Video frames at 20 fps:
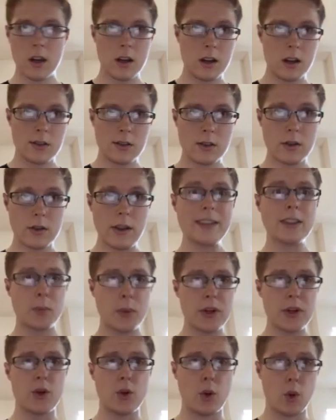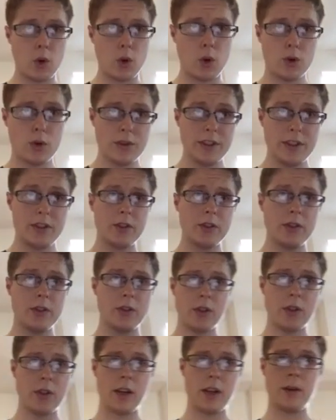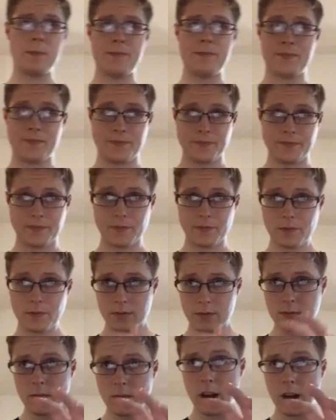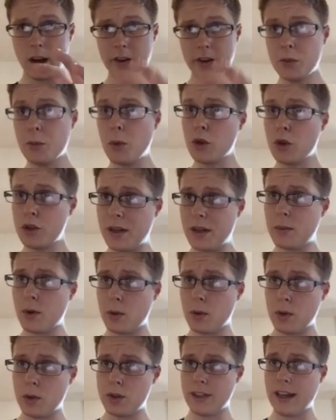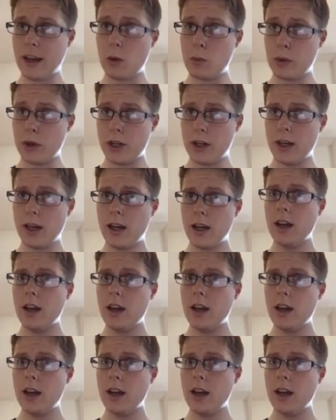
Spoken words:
so that's pretty cool. This is multi-input, multi-output.